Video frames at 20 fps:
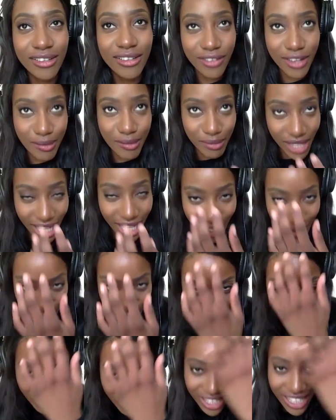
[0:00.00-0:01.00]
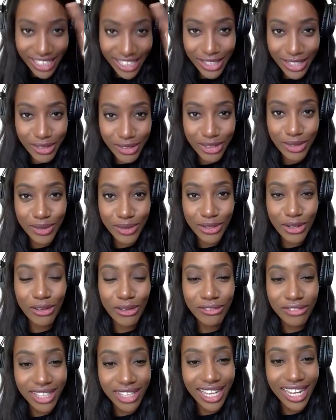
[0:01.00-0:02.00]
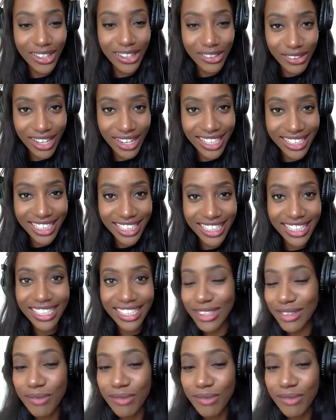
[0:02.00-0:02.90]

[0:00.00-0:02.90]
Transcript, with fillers: of him like like there was this was all over the internet. So yeah.